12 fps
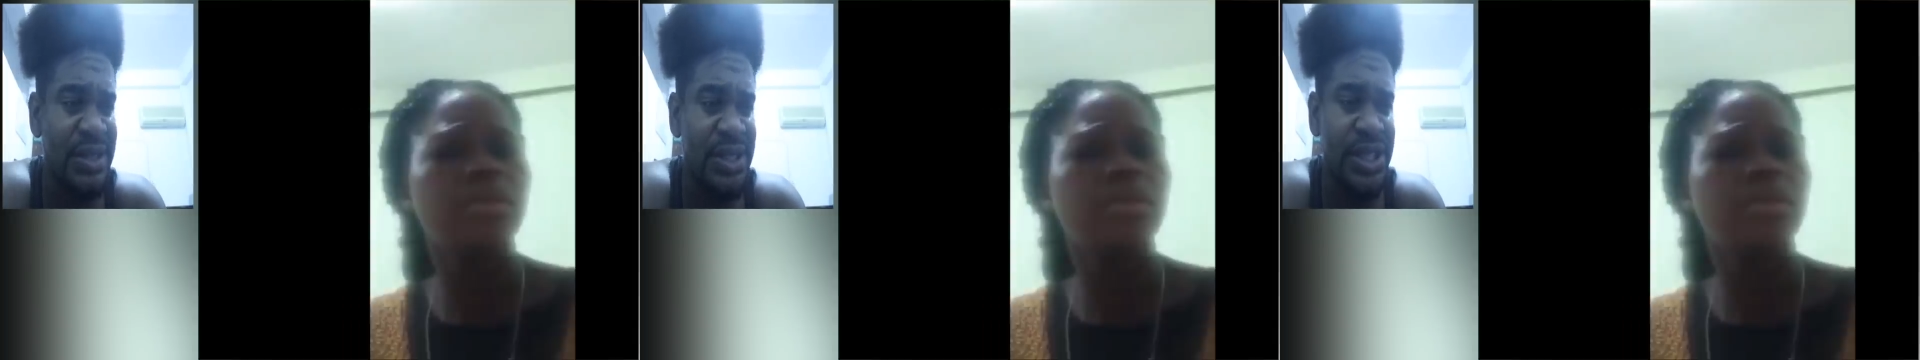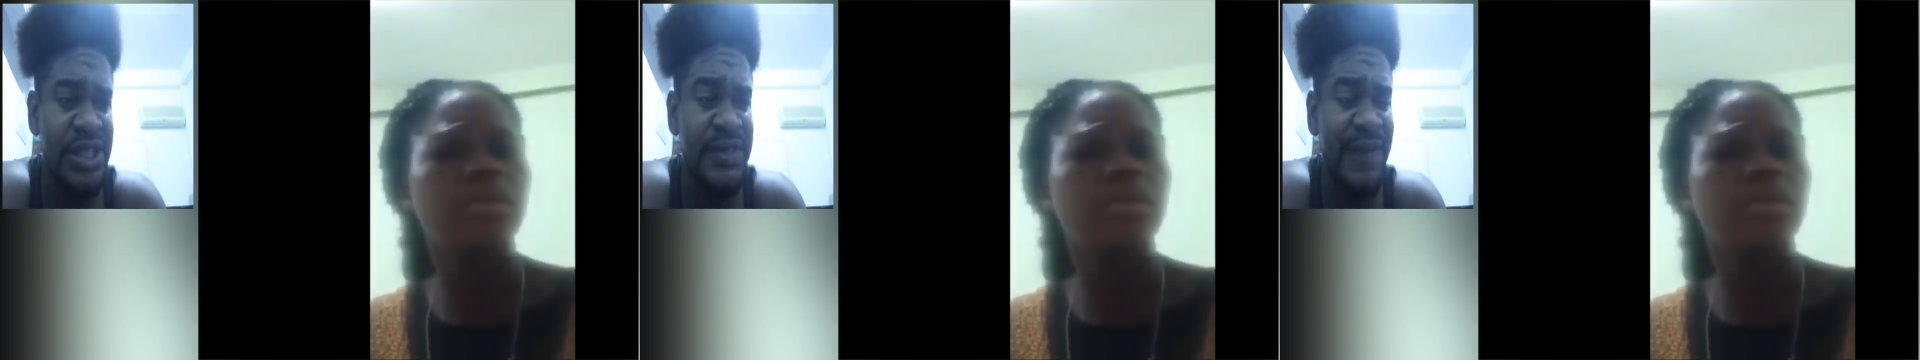
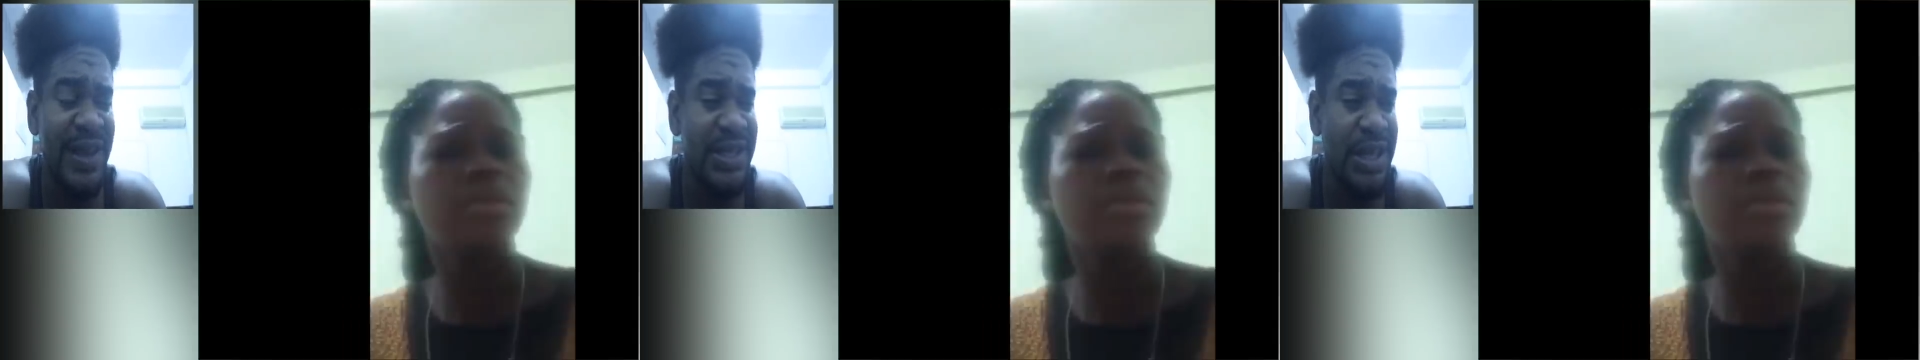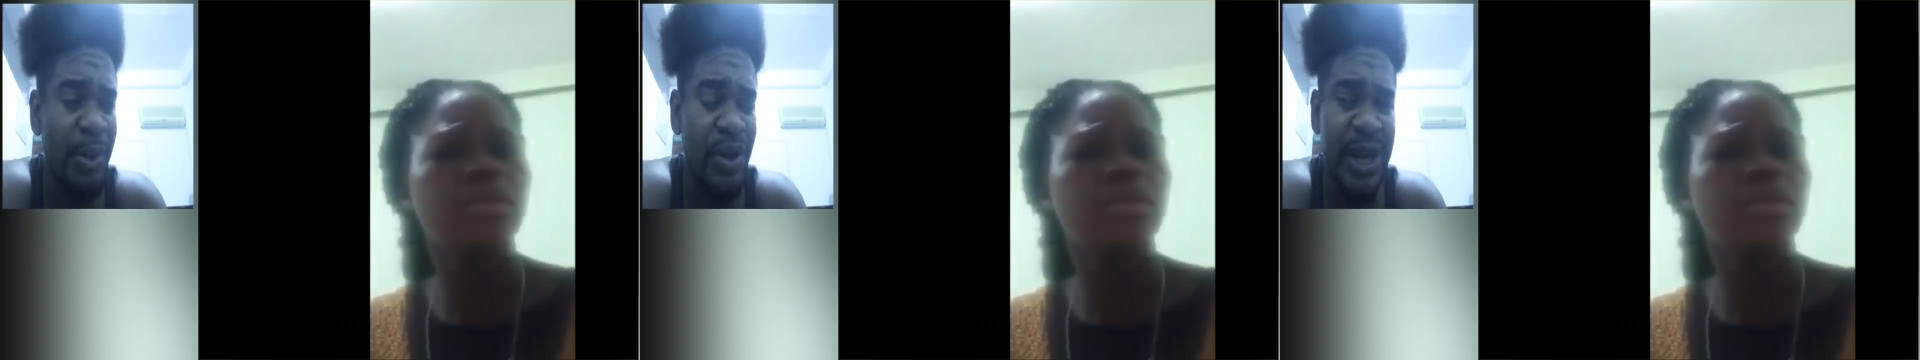She's
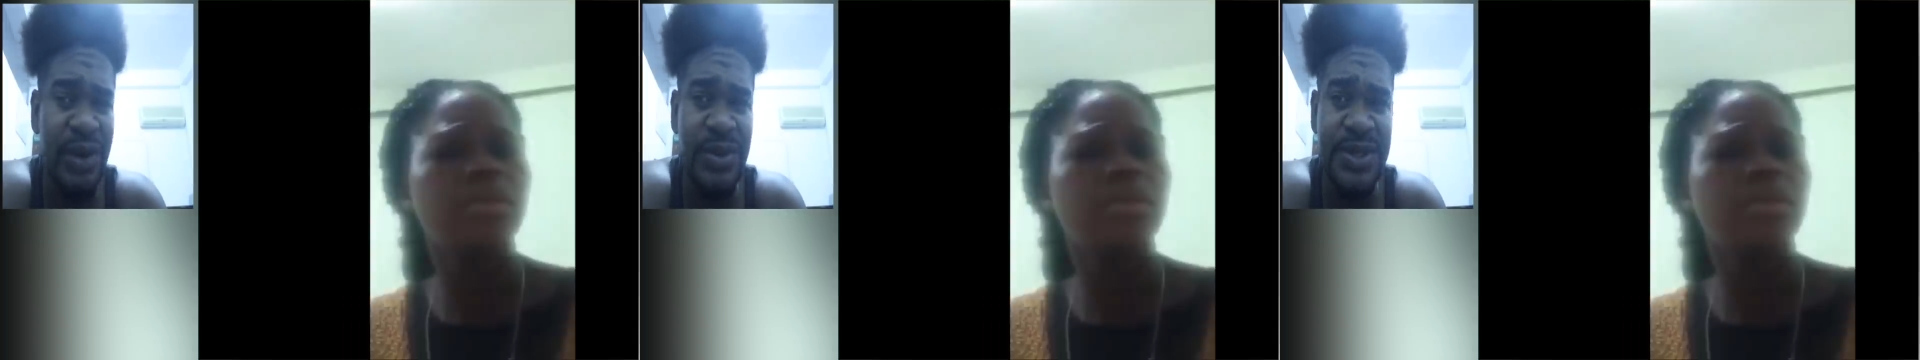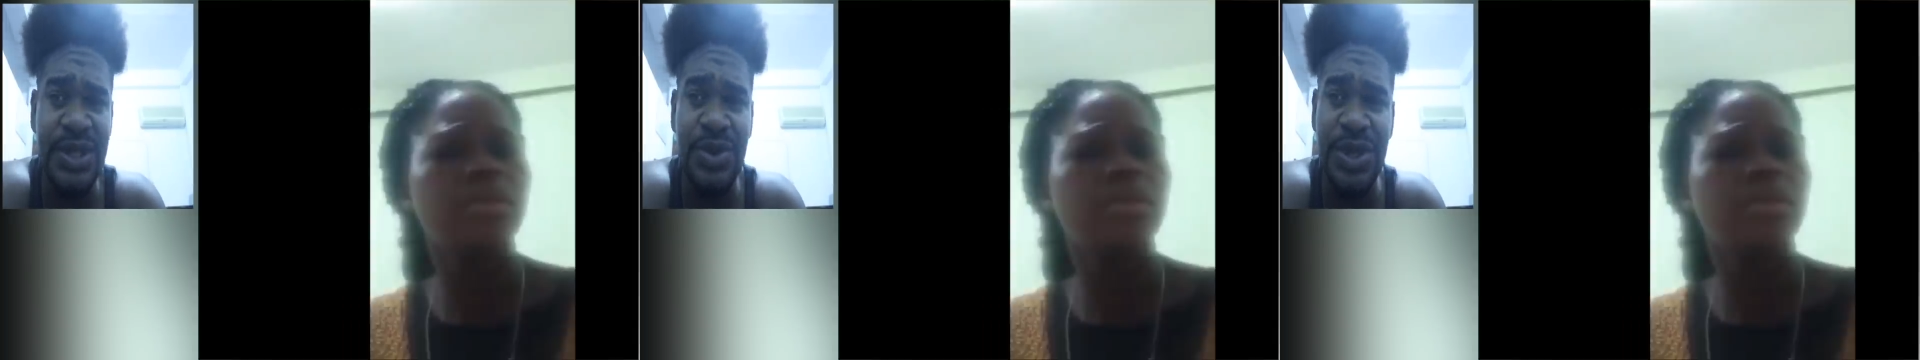vexed about that
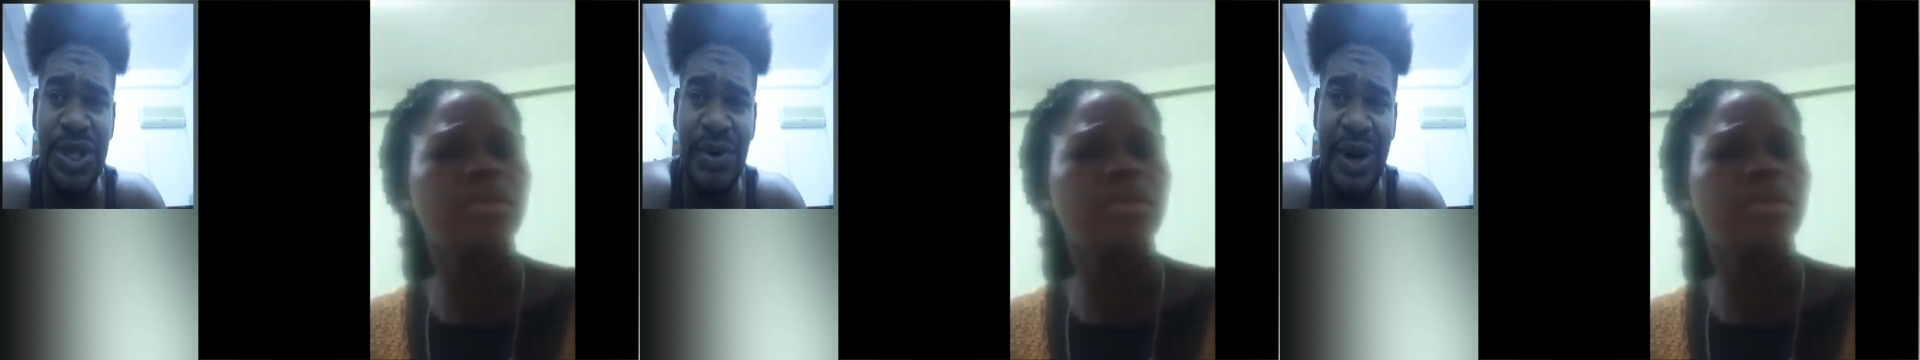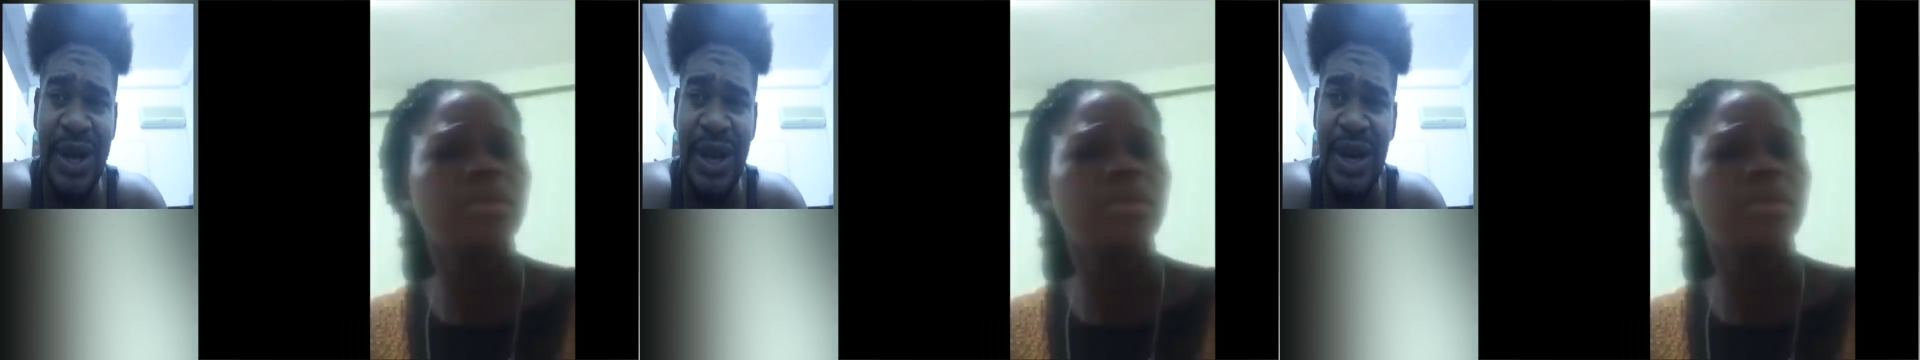whole situation
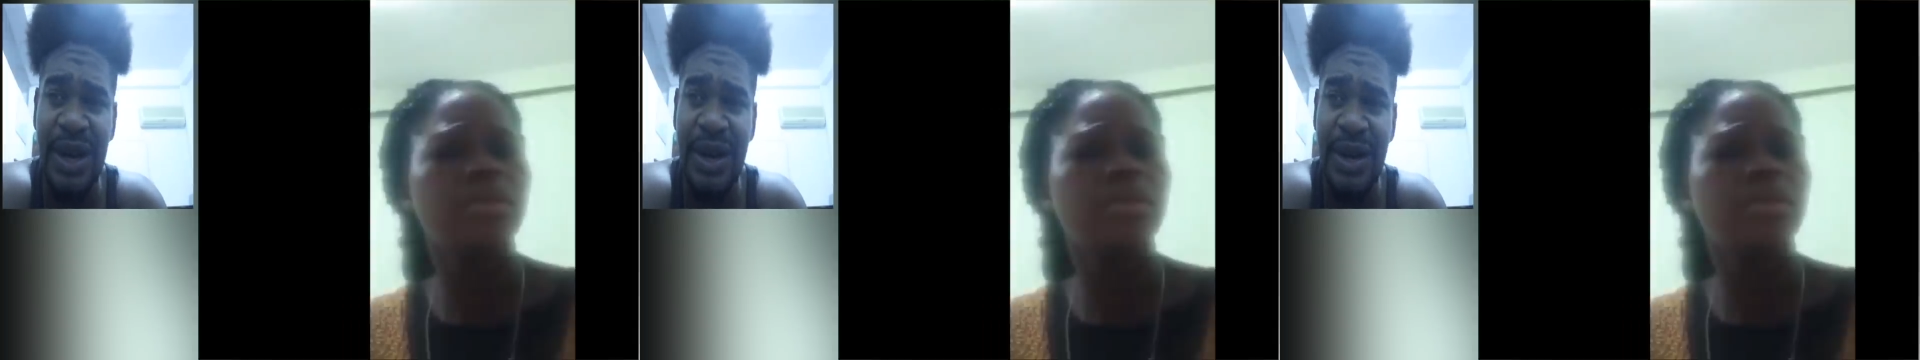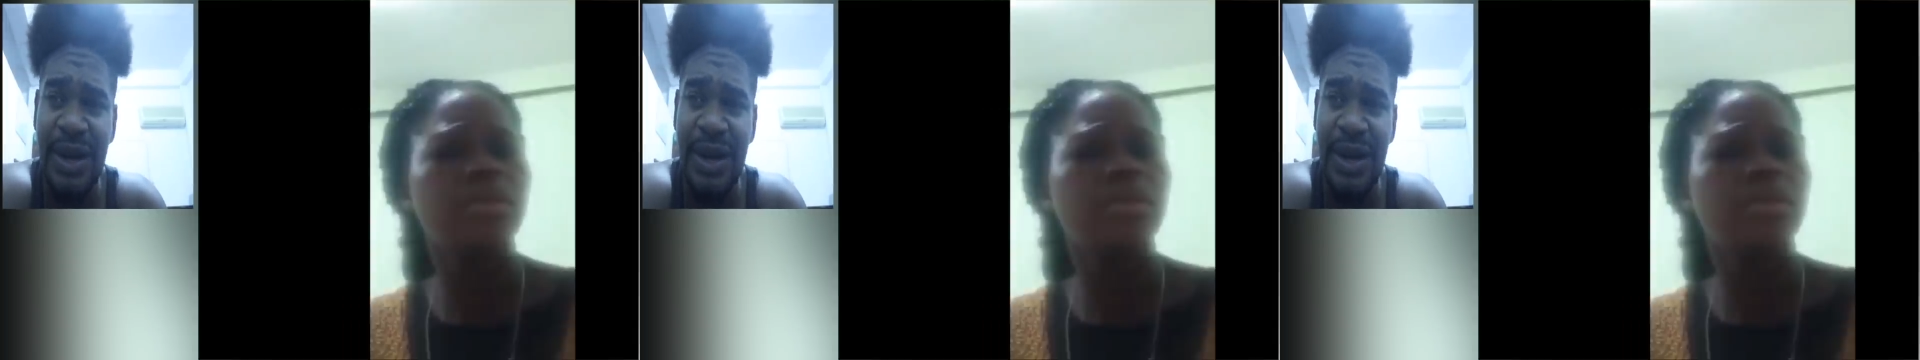right there.